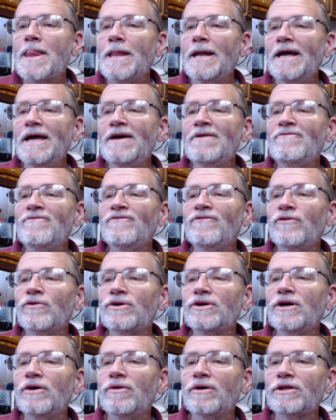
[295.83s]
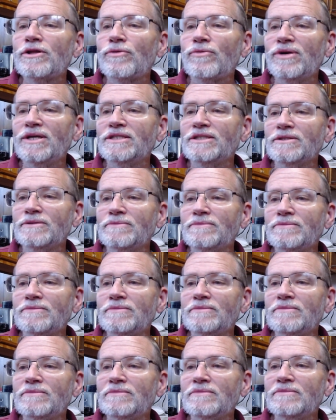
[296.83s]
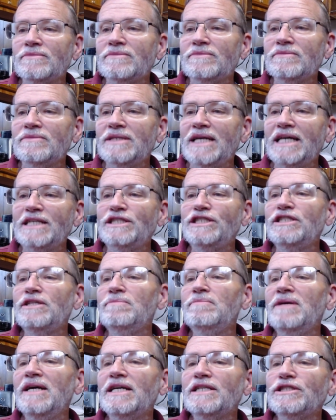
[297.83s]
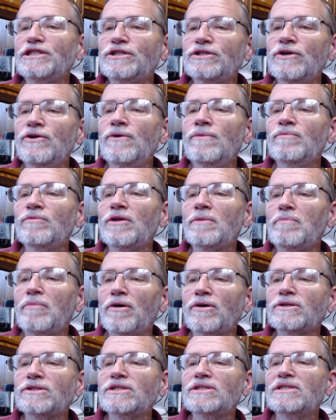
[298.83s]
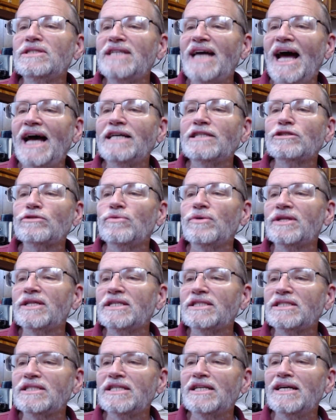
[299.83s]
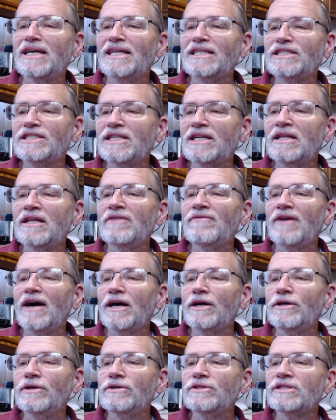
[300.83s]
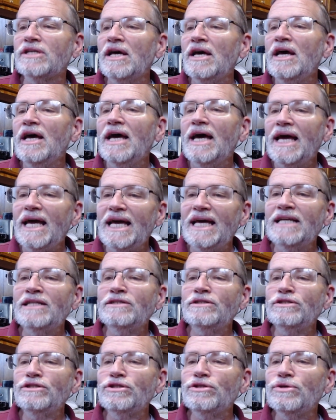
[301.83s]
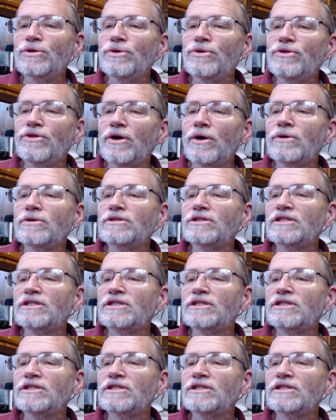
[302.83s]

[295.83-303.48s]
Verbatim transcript: if for no other reason. It should be assumed the person tasked with instilling values into those